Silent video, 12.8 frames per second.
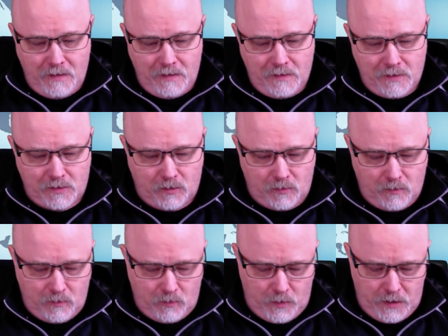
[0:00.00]
So,
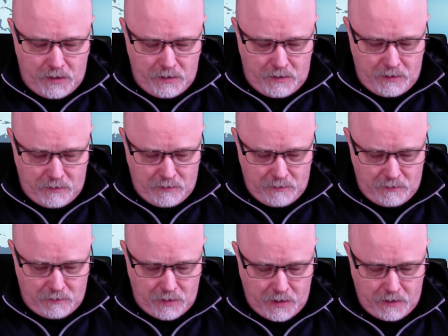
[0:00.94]
we did
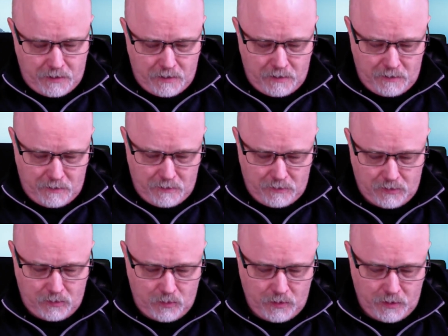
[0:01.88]
land. So
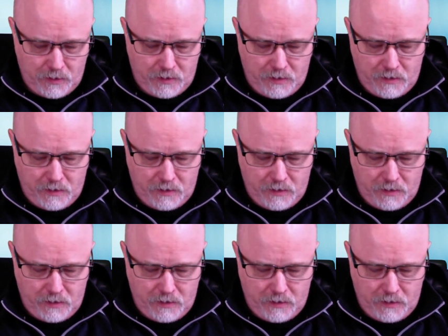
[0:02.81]
we're good.